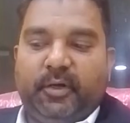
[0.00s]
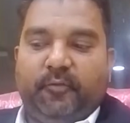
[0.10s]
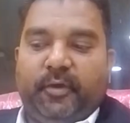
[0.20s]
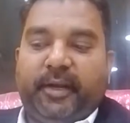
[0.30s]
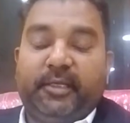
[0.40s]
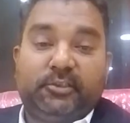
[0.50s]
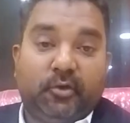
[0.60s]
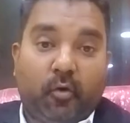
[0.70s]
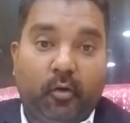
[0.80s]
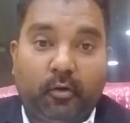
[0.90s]
But whereas
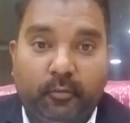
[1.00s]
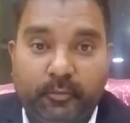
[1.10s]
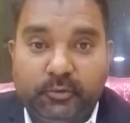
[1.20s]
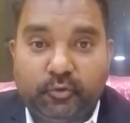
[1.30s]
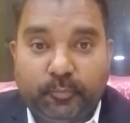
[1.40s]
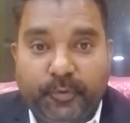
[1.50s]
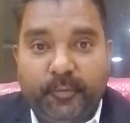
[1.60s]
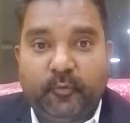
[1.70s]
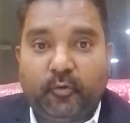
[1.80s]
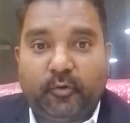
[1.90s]
the Honorable
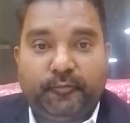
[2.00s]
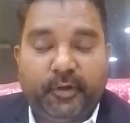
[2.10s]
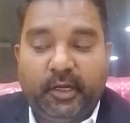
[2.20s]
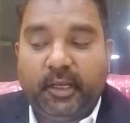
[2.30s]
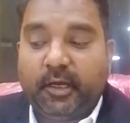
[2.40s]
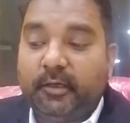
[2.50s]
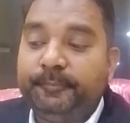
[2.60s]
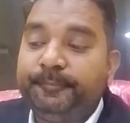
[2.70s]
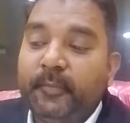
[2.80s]
Supreme Court of India,